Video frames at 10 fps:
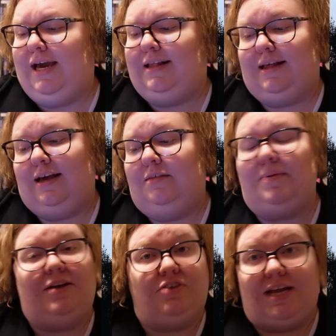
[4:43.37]
Exiles
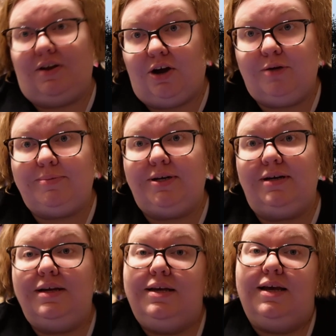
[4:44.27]
by Jane
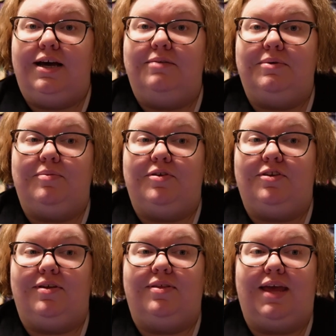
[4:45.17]
Harper, which
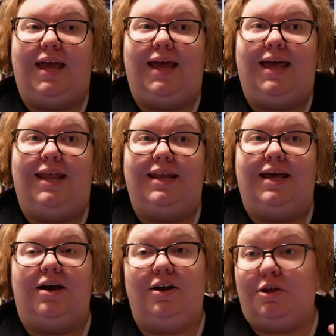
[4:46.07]
is an
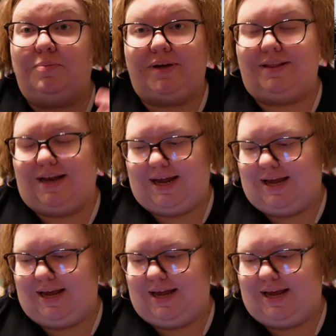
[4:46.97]
audiobook that I